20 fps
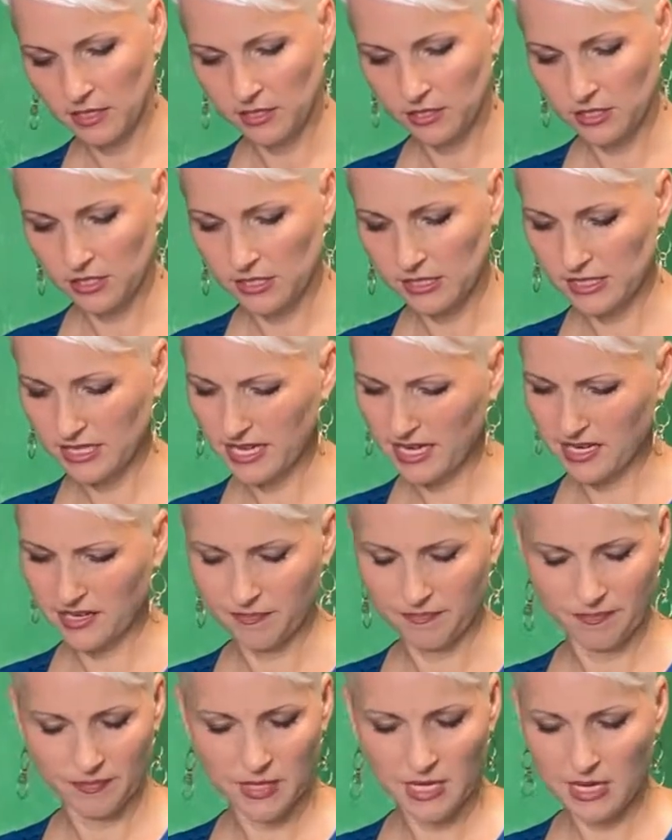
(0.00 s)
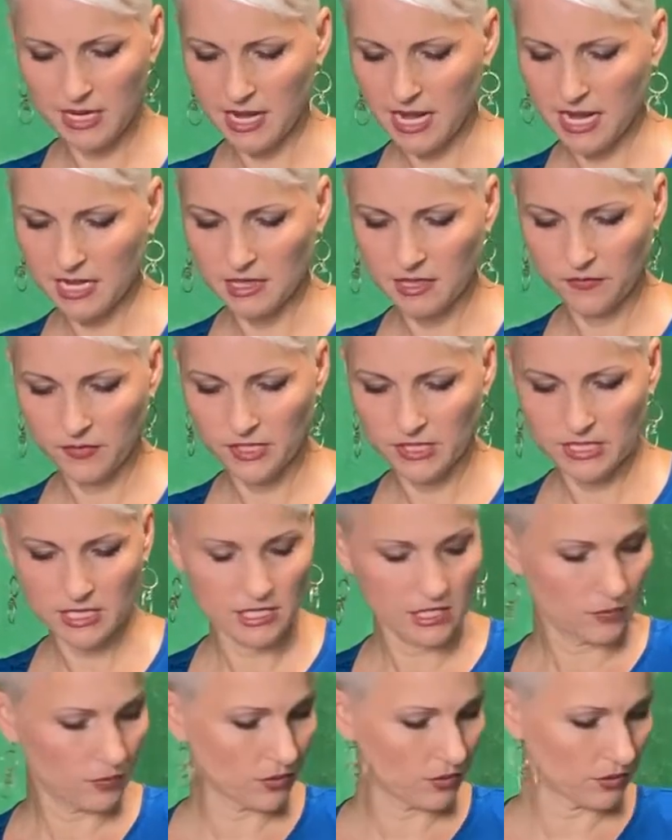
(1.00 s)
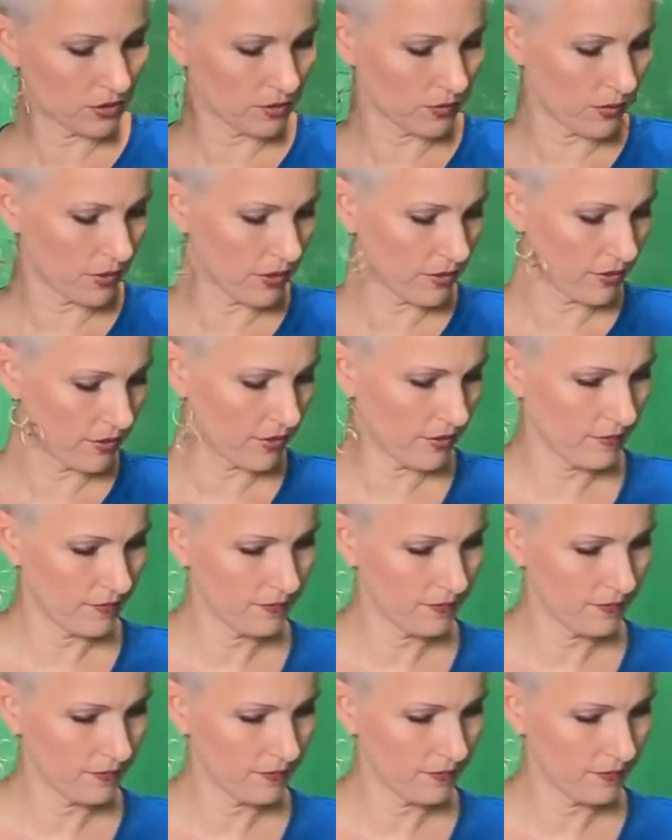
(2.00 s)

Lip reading: just like 1/8 teaspoon's worth.